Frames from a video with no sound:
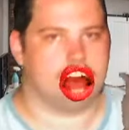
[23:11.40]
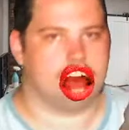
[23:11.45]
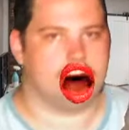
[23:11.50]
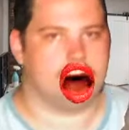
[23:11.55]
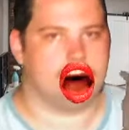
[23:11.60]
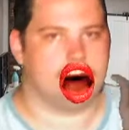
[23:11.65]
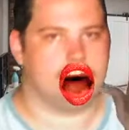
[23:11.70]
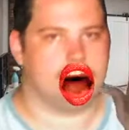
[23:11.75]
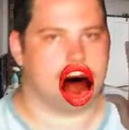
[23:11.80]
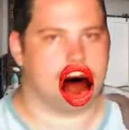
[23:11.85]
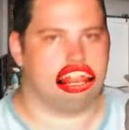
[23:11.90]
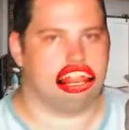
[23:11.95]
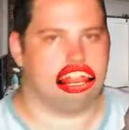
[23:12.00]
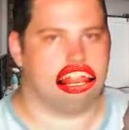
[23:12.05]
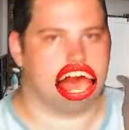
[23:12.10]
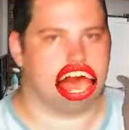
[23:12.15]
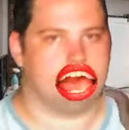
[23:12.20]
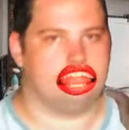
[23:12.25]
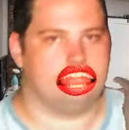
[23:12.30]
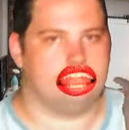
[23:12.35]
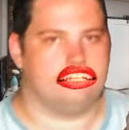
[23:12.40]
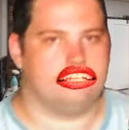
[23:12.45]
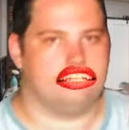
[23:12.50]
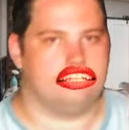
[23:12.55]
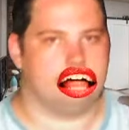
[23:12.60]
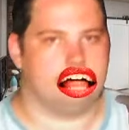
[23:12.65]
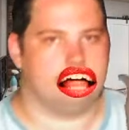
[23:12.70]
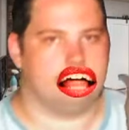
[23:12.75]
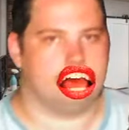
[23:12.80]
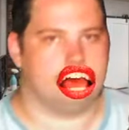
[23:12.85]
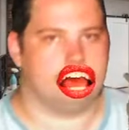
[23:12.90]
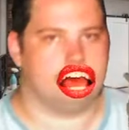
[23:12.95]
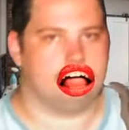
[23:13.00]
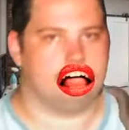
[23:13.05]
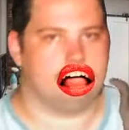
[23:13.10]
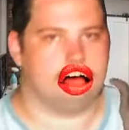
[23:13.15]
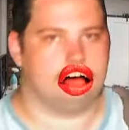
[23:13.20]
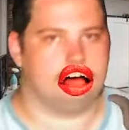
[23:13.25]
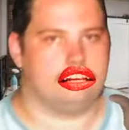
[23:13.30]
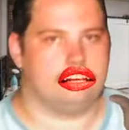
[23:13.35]
Yeah, exactly. He's a pretty
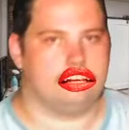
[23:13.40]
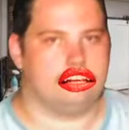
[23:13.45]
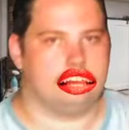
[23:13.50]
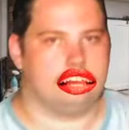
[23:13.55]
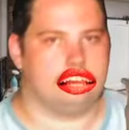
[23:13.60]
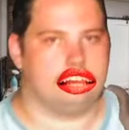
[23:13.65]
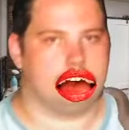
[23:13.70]
cool kid.